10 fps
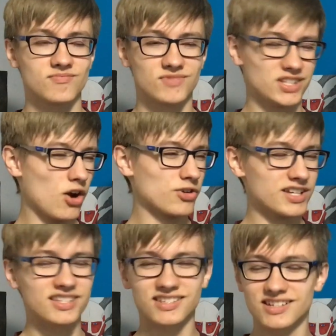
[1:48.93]
the
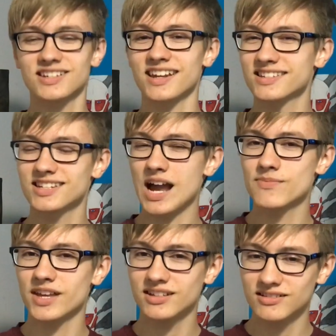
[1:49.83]
artist takes the time
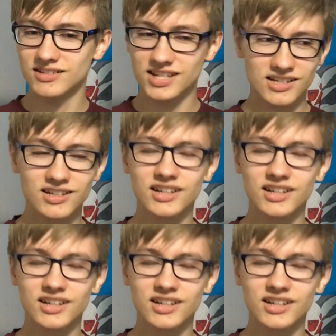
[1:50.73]
they need,